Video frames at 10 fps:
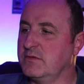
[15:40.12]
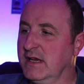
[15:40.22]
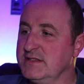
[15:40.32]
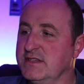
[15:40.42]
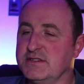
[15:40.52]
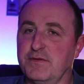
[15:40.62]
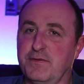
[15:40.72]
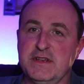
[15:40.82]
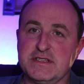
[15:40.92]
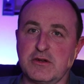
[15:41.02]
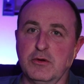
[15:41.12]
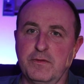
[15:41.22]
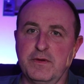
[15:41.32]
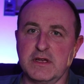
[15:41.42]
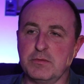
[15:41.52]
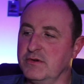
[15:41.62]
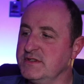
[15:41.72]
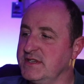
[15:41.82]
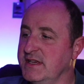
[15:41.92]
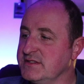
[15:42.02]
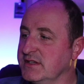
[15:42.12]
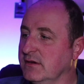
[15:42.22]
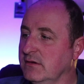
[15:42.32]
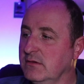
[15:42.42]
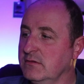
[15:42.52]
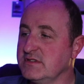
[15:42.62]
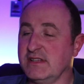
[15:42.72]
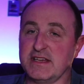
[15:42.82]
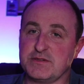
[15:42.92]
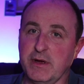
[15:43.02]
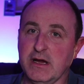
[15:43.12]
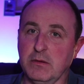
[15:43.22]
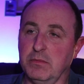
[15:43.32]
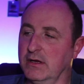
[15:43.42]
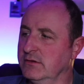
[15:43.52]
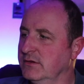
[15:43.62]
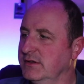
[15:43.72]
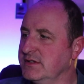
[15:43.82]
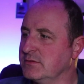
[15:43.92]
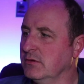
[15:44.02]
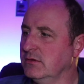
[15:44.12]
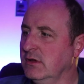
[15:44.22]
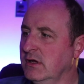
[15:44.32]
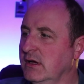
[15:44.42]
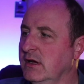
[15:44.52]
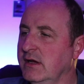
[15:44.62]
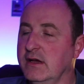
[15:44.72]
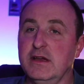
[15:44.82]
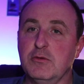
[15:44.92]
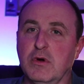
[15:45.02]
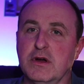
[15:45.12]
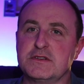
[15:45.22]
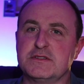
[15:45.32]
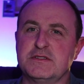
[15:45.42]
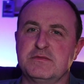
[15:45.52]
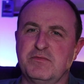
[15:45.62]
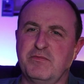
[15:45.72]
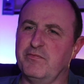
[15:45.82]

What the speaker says: As it's a physical fingerprint sensor / power button on this one, it works.